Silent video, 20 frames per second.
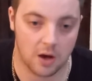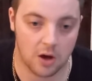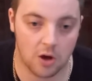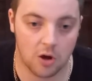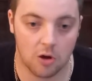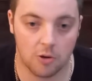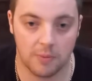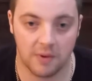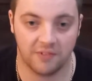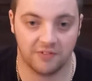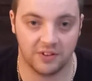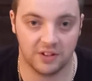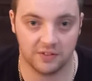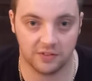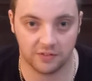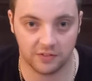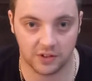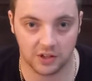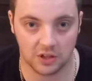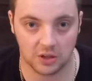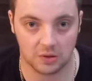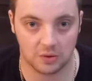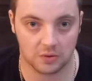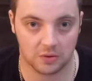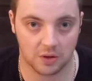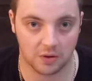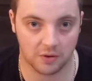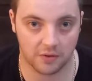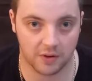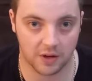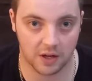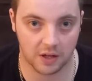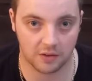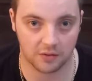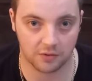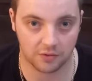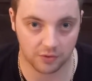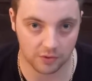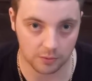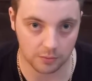all my FIFA videos that we've had
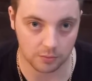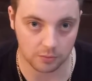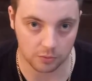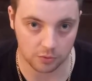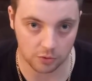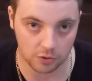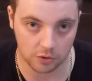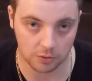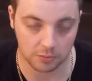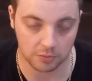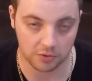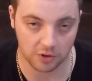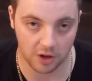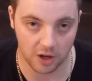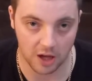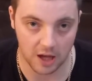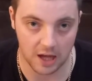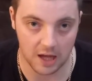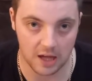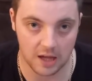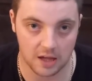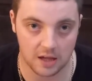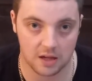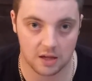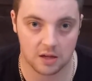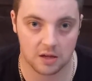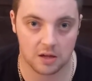from groups A